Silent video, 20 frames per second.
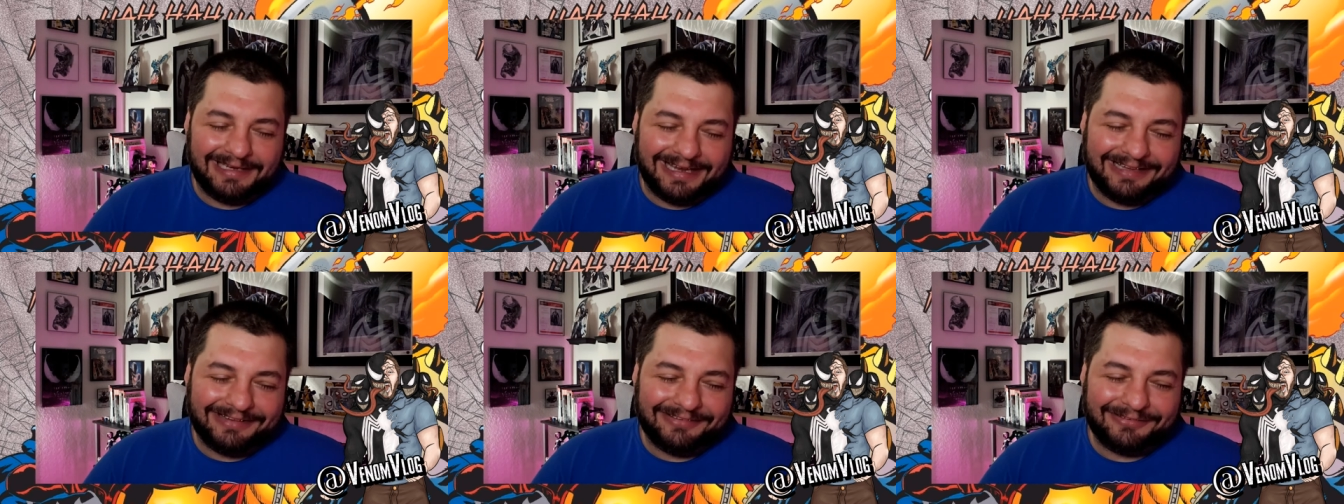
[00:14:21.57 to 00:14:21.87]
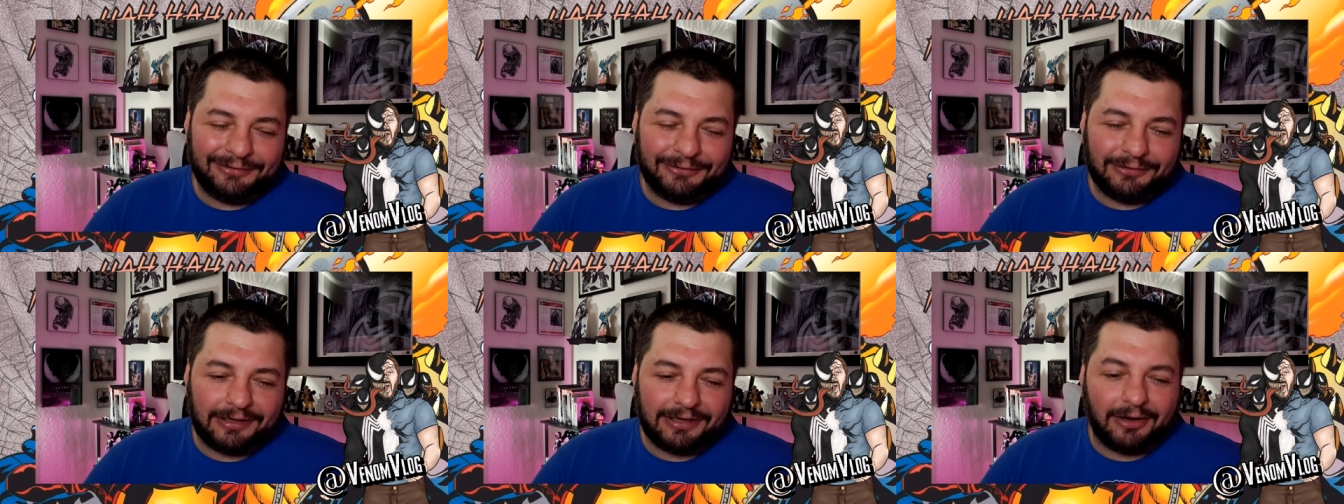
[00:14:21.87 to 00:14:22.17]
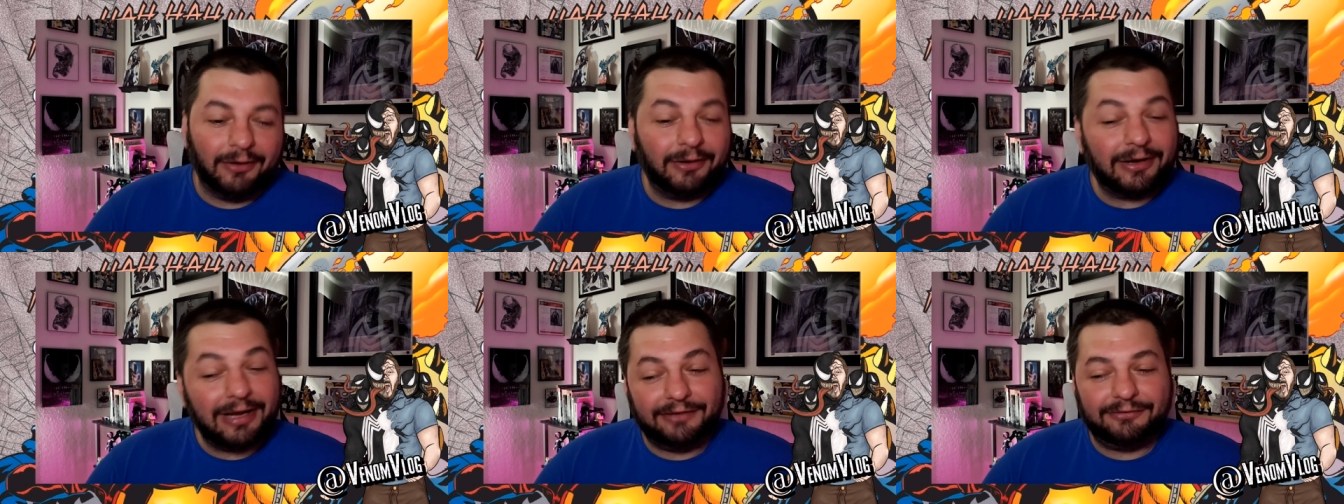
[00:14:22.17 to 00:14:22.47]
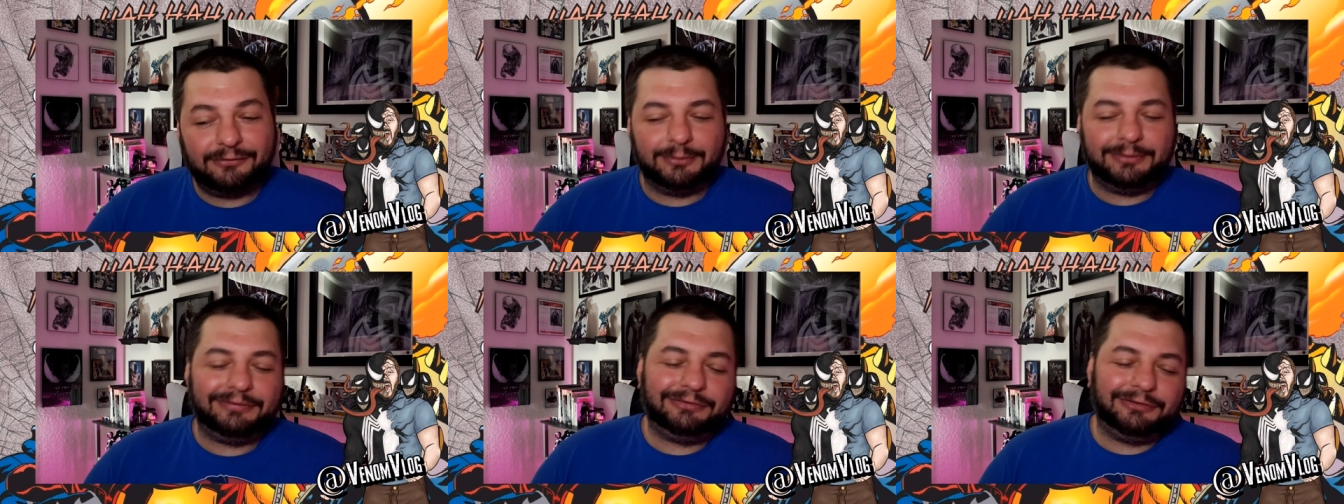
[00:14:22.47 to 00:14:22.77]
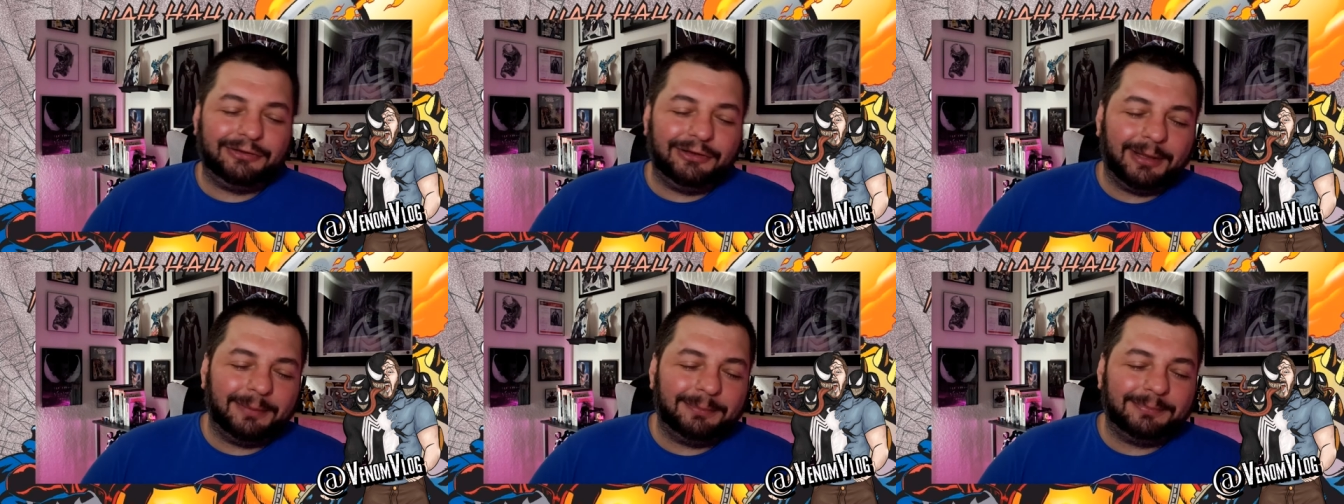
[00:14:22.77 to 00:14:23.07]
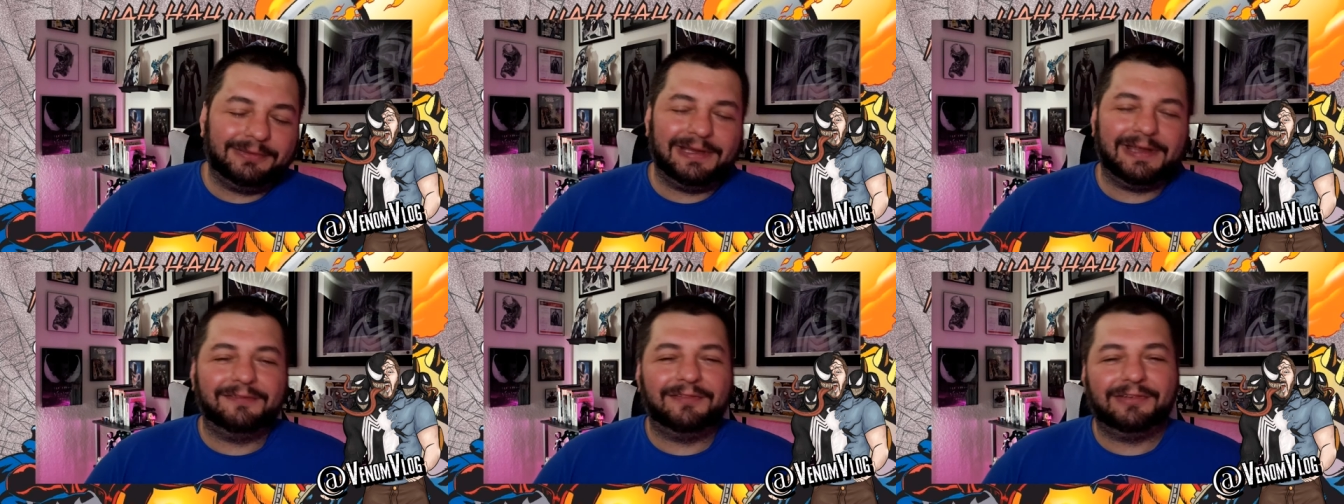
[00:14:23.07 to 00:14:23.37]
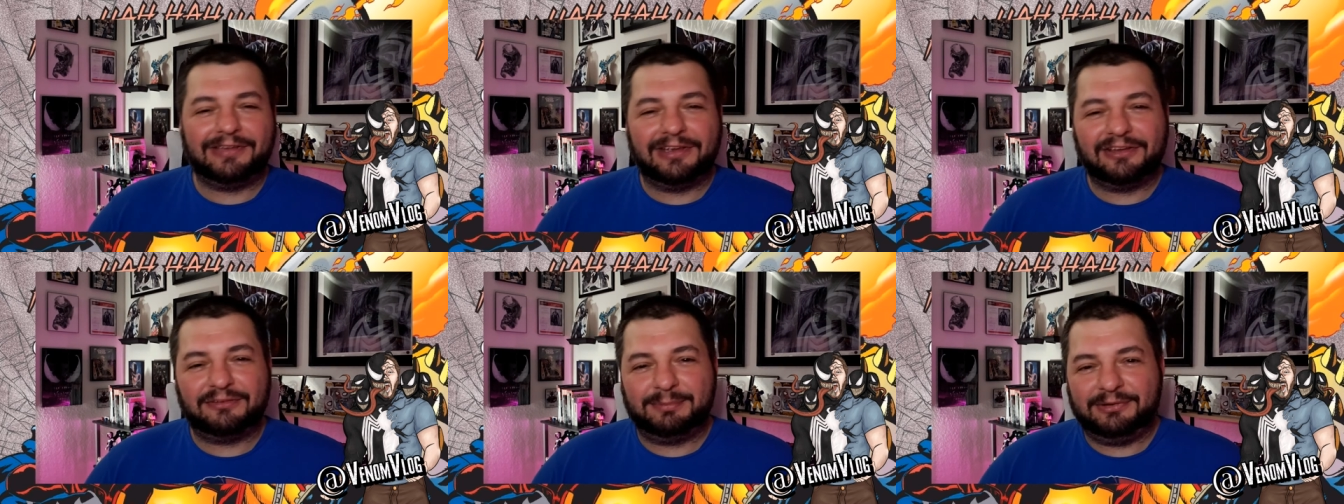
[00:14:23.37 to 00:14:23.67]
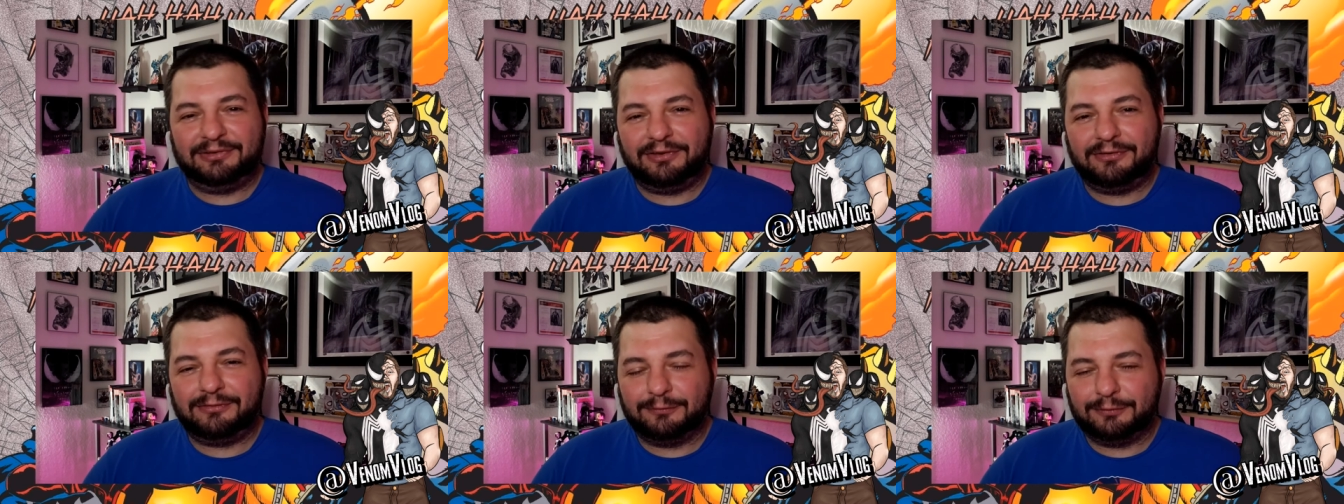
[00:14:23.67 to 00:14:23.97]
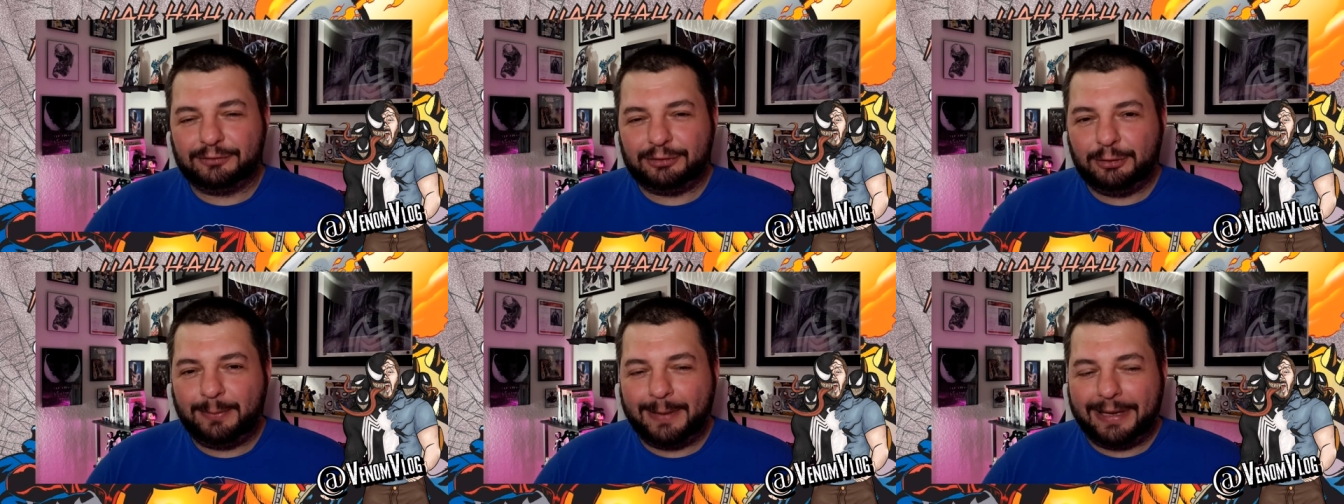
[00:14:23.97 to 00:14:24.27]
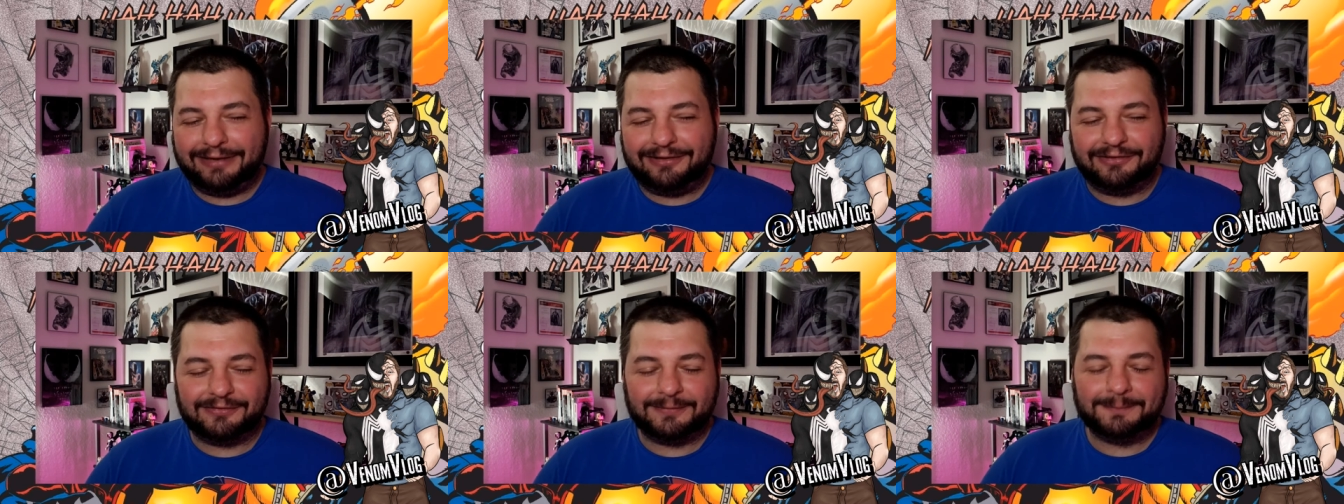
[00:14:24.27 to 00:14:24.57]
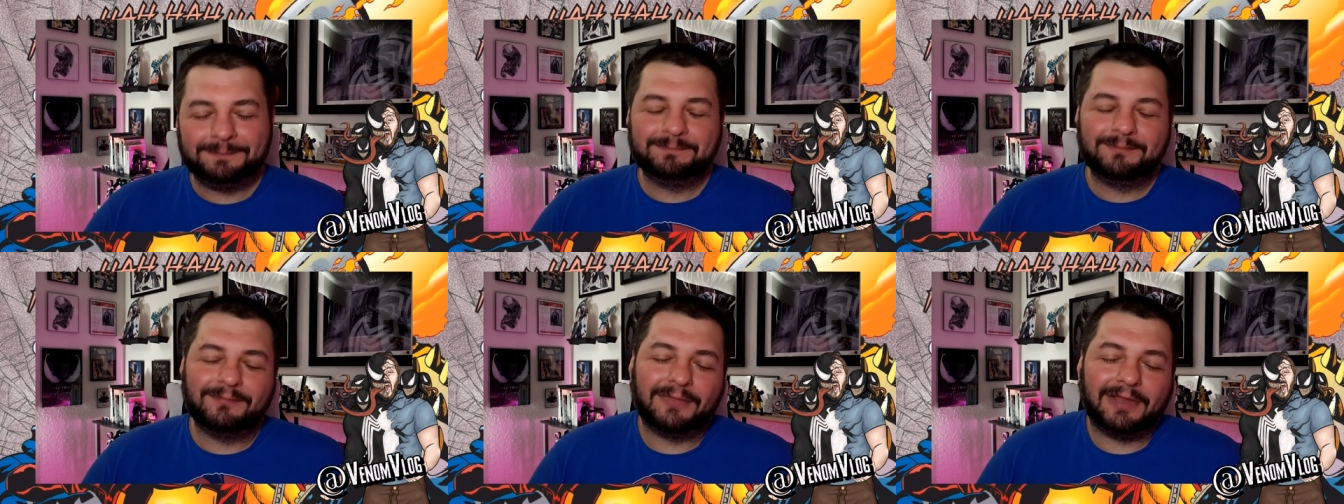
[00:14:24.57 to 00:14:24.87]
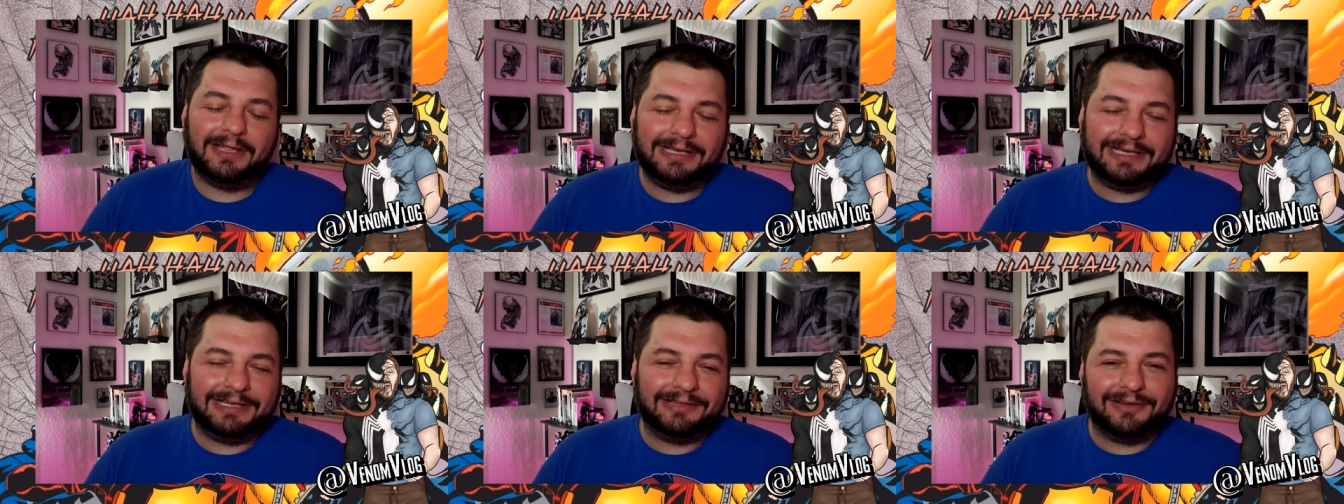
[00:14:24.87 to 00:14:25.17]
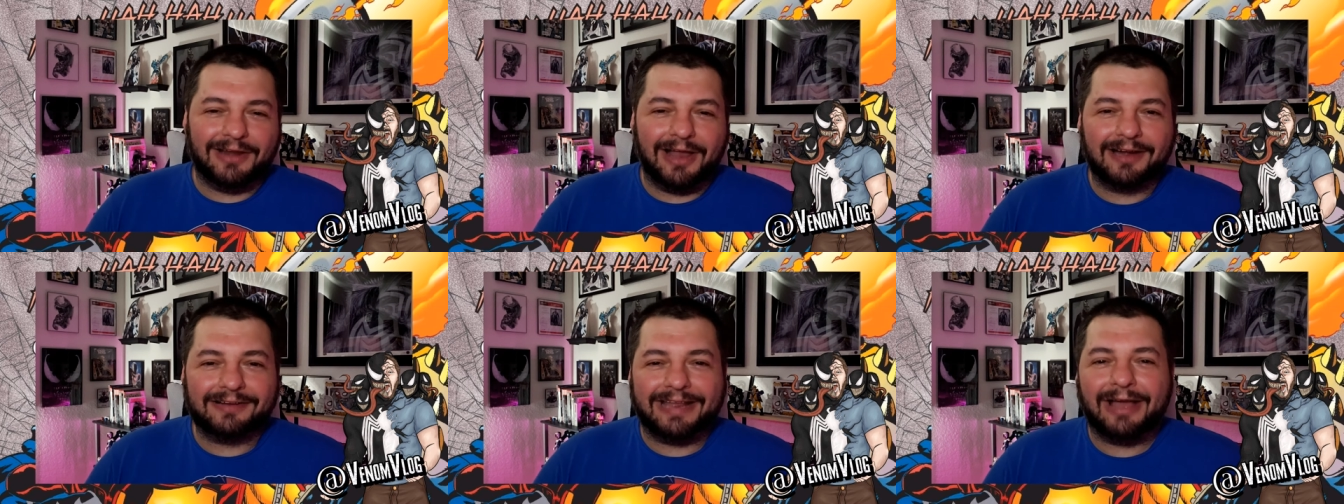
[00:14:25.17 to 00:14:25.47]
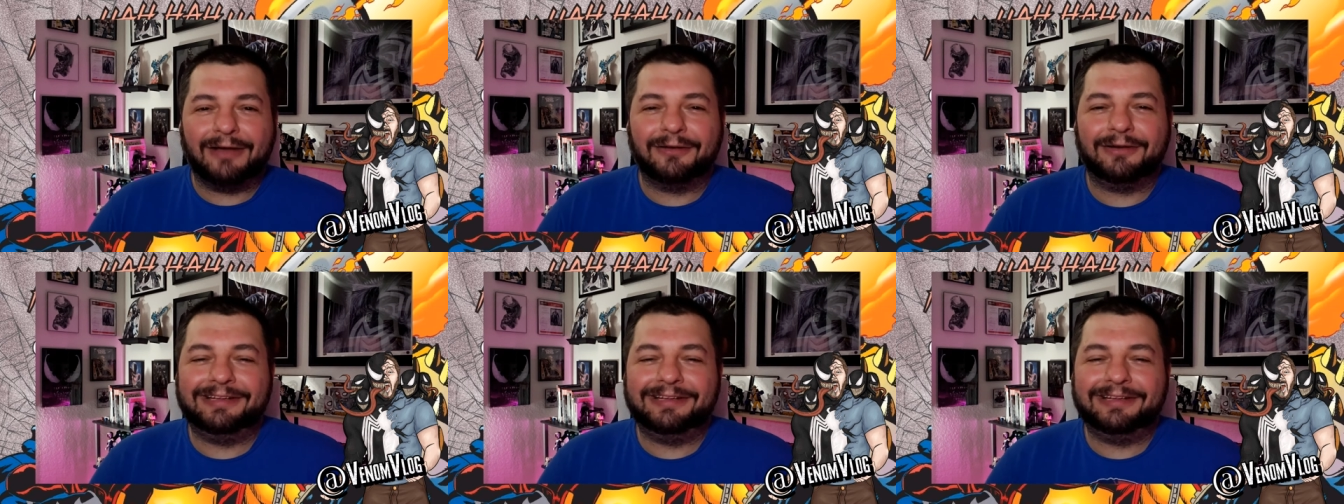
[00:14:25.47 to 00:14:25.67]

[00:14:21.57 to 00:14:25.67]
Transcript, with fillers: And so you're like, okay, so he stood up to give us exposition for two pages and he gets knocked out.